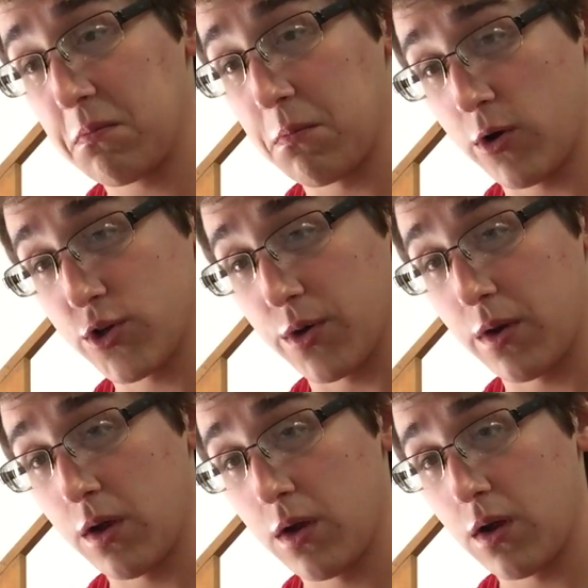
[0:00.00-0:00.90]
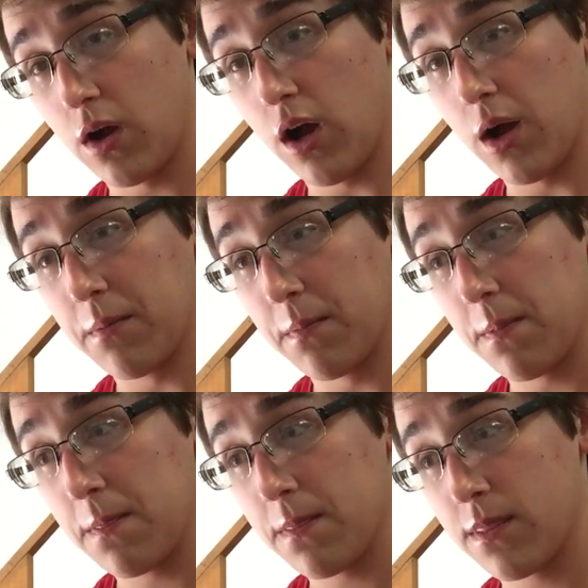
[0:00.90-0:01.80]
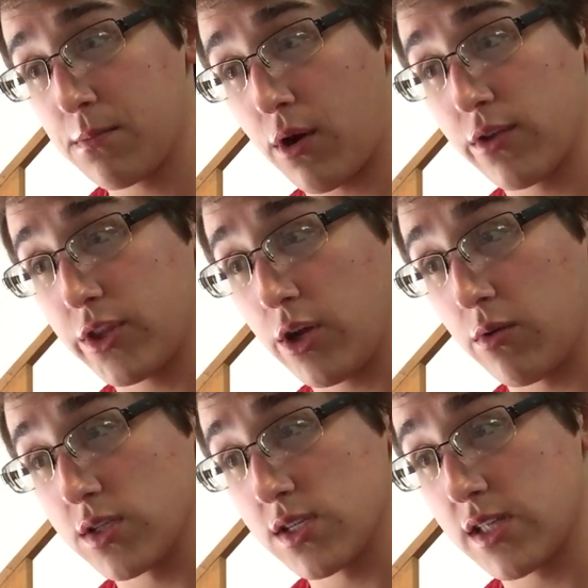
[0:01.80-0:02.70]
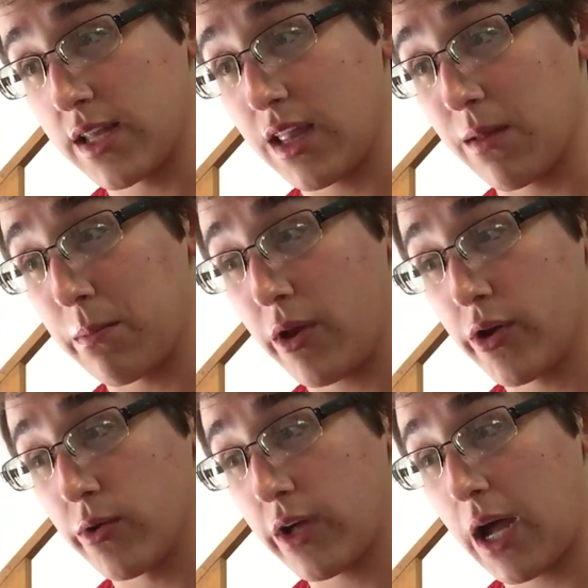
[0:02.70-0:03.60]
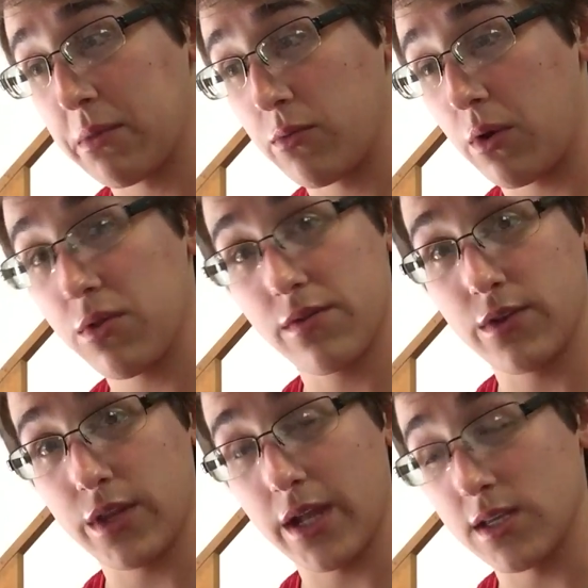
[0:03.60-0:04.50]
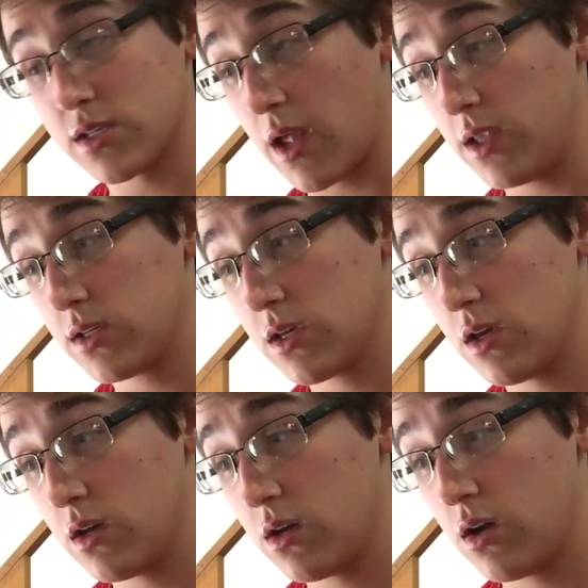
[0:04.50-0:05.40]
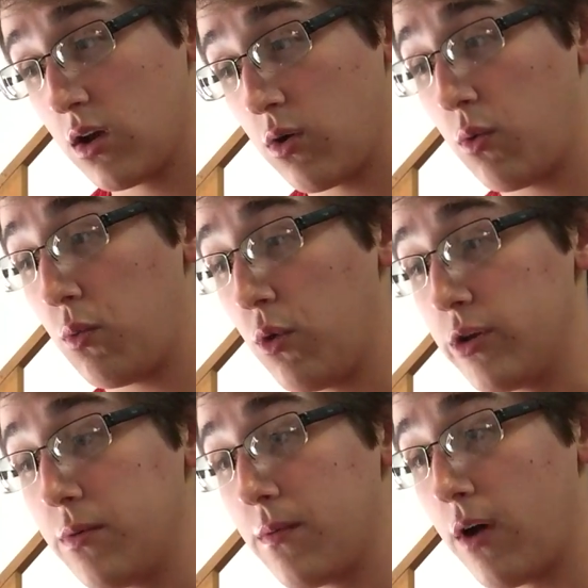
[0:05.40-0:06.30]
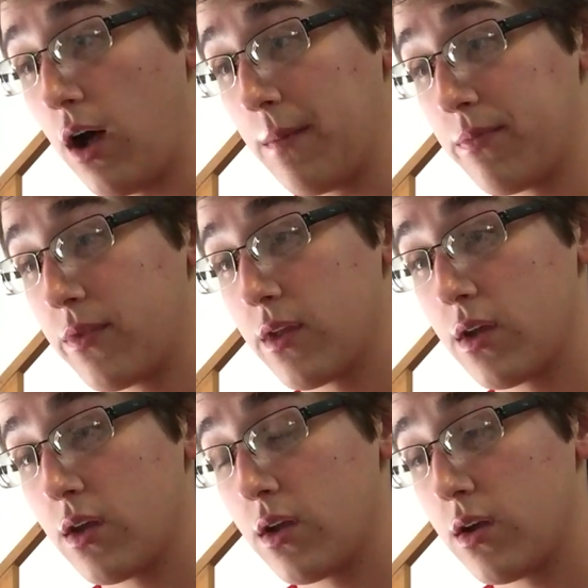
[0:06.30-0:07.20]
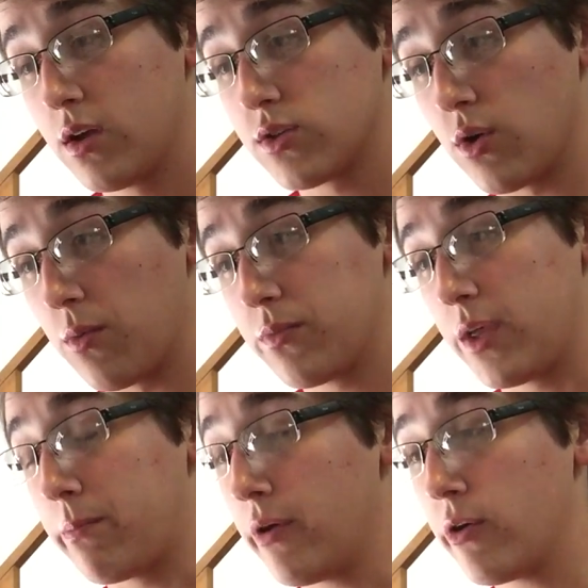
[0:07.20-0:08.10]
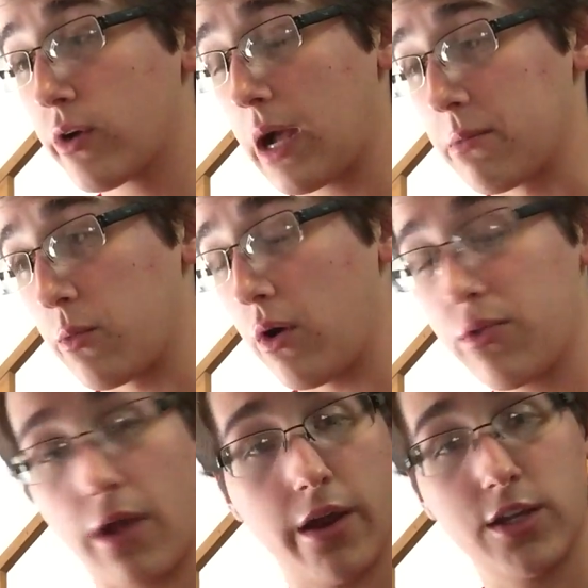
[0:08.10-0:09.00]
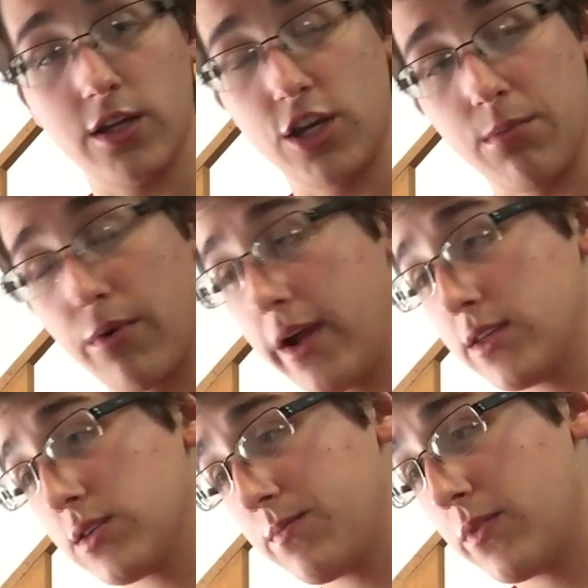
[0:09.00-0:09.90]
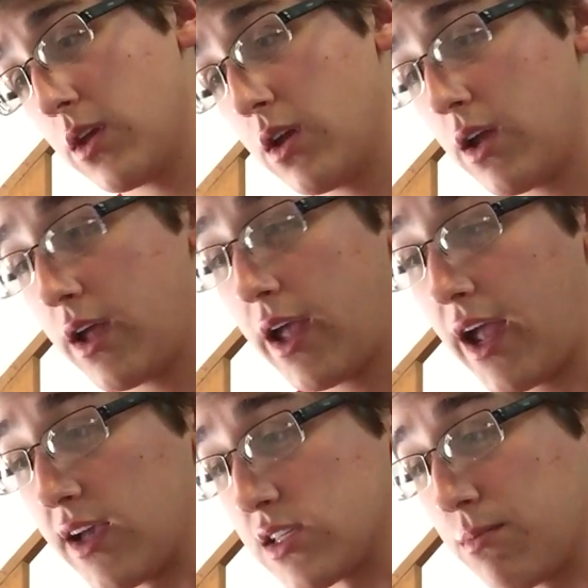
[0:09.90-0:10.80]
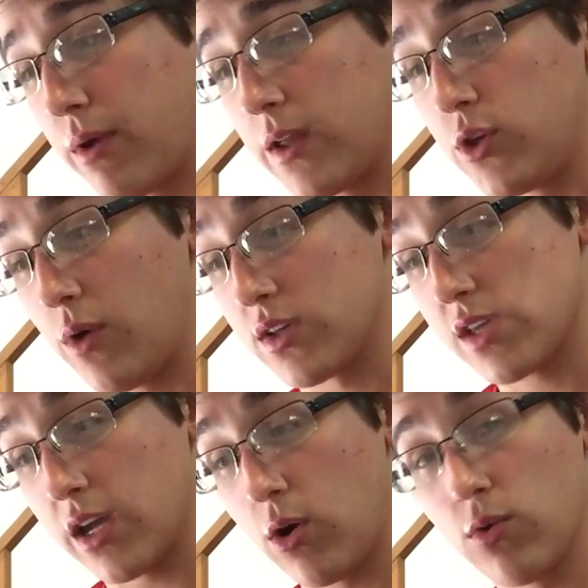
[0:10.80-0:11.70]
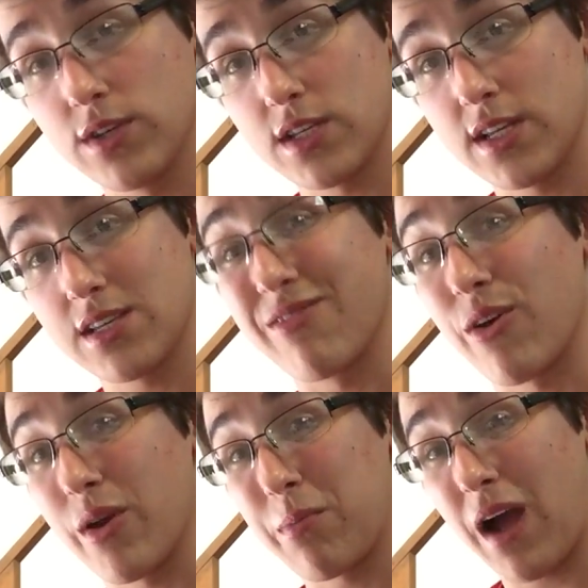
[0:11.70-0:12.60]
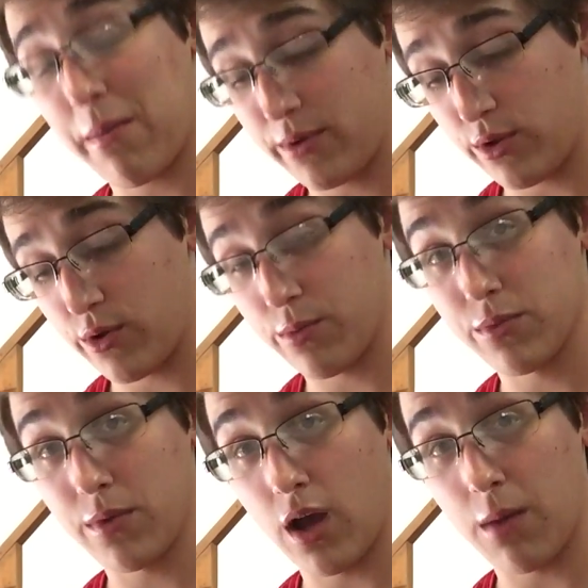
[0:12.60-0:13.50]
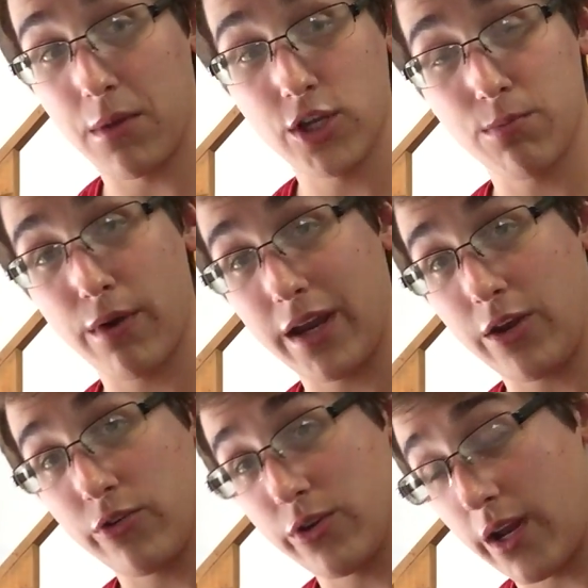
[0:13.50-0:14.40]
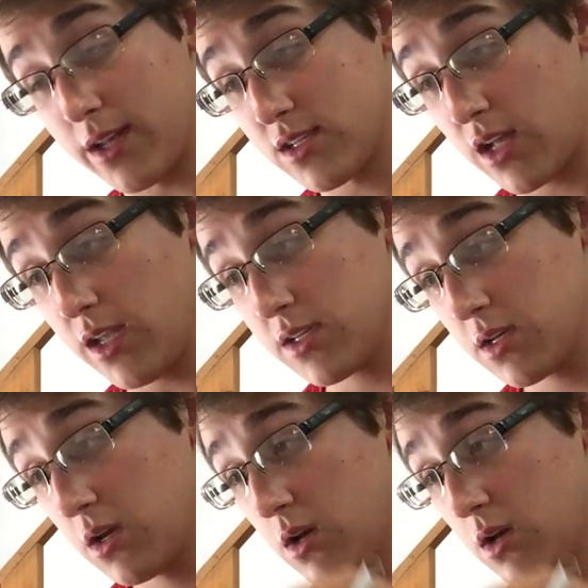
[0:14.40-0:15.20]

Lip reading: merger. Part of the deal is that the Imperial Commonwealth of the United States would so the Imperial Commonwealth ITG brands has the brand USA Gold, as it is a very popular budget brand here in the United States.